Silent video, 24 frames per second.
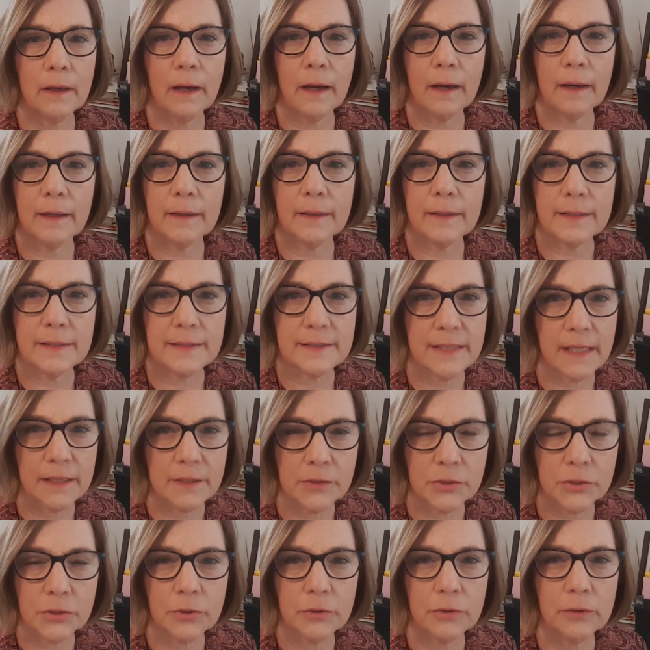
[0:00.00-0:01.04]

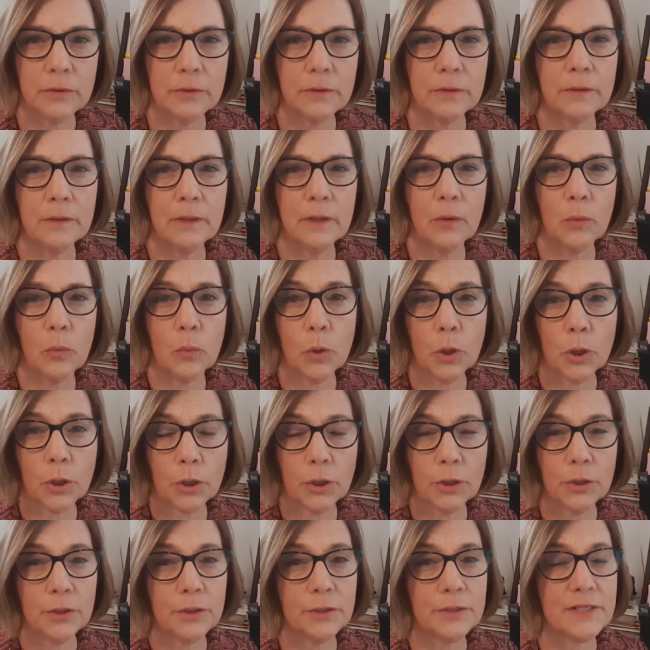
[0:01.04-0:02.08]
essential
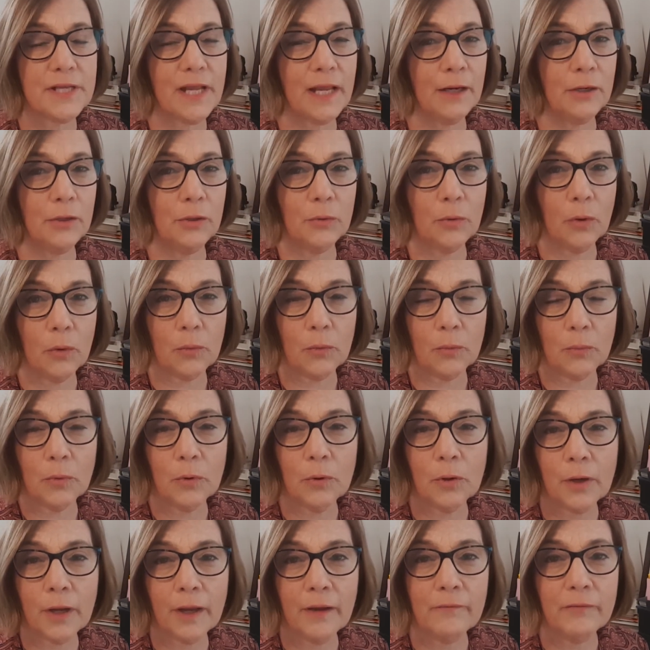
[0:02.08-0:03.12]
workers and you go to
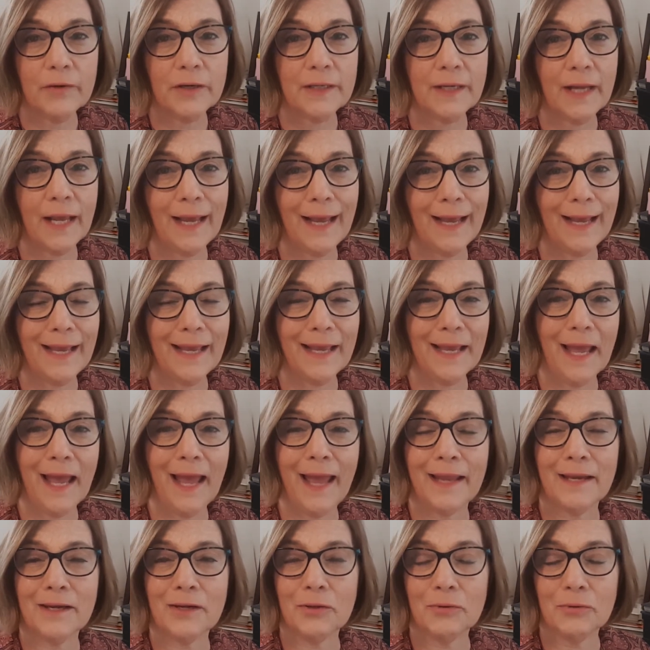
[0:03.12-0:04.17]
work every day
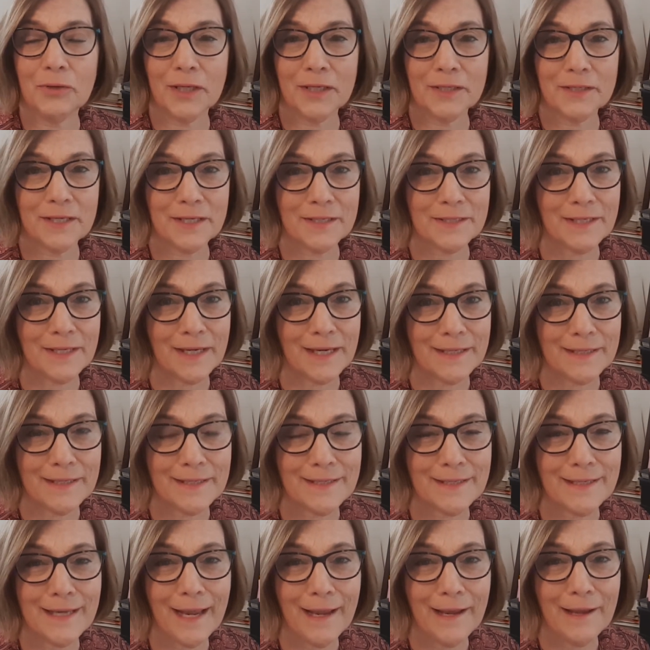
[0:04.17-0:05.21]
and you need to stay
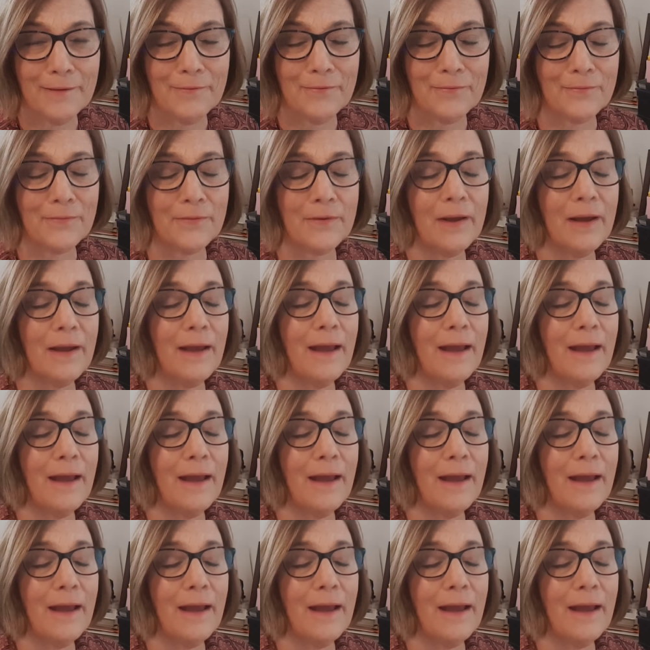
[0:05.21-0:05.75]
safe,